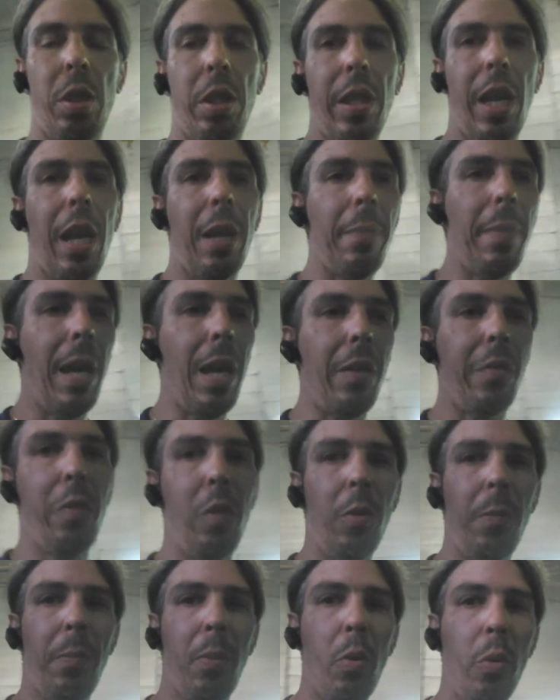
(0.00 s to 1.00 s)
stock
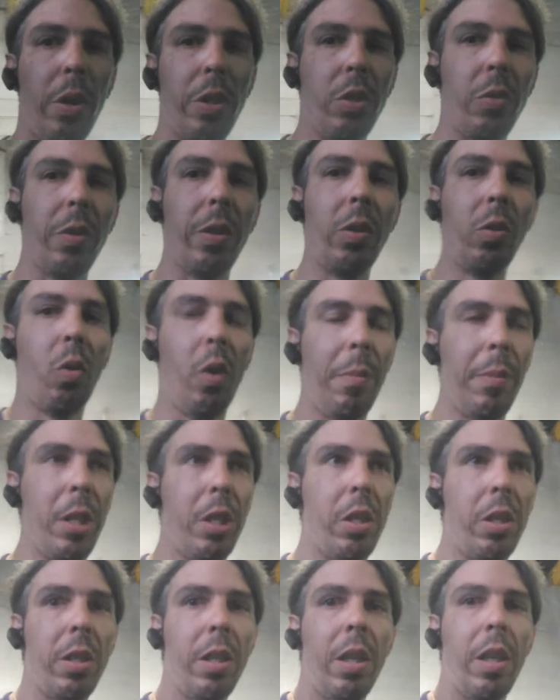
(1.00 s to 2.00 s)
manifold ports are
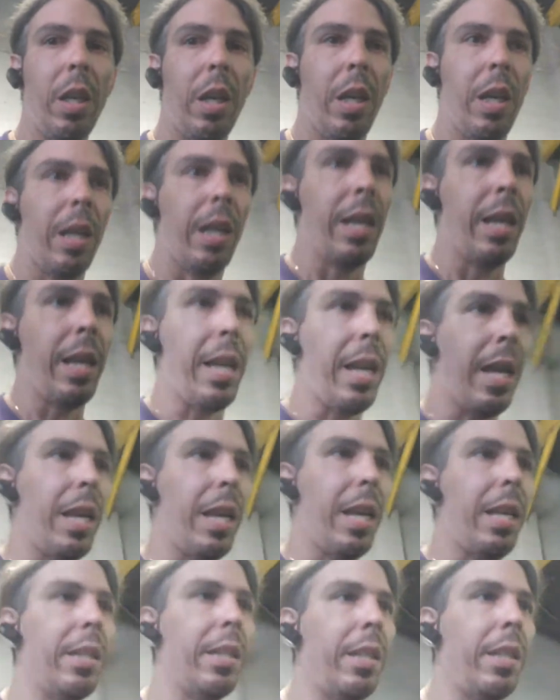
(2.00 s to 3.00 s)
enormous,
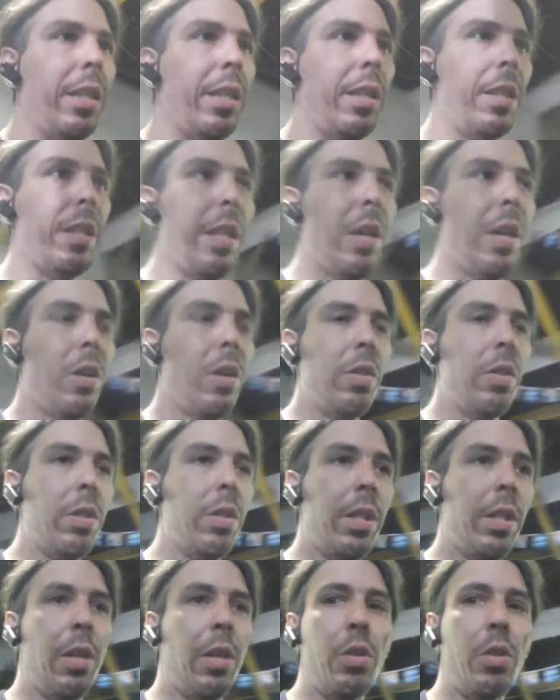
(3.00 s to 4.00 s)
and
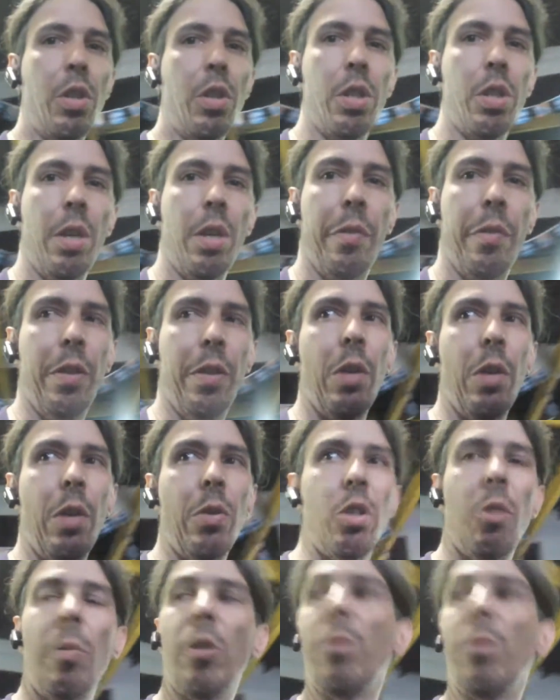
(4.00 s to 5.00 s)
they're just going to flow
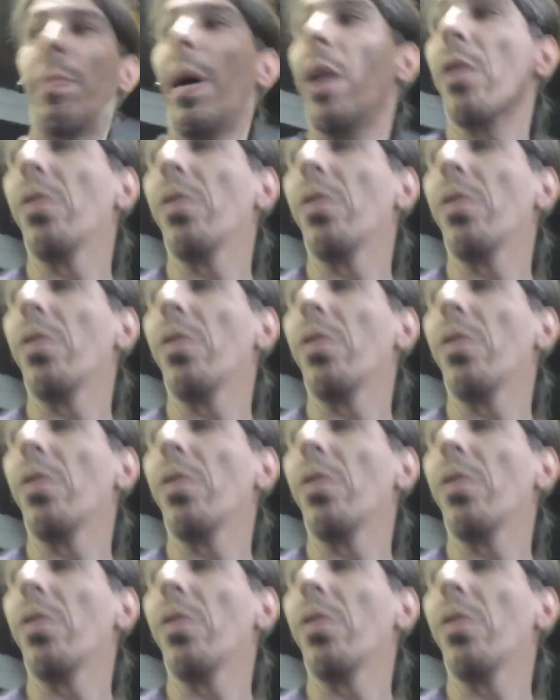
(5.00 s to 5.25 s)
so much better